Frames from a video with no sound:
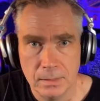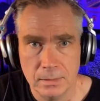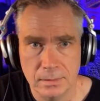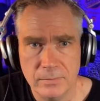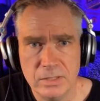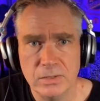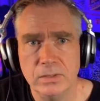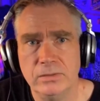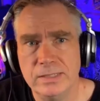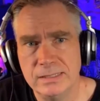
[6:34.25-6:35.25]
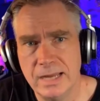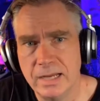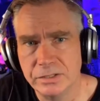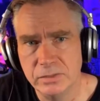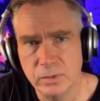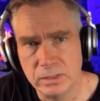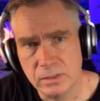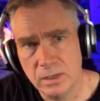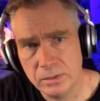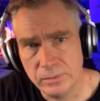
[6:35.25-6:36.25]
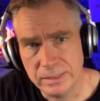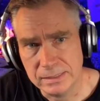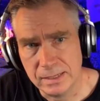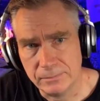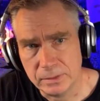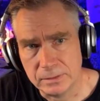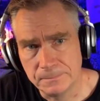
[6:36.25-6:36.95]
Let me show you this in action with a concrete example.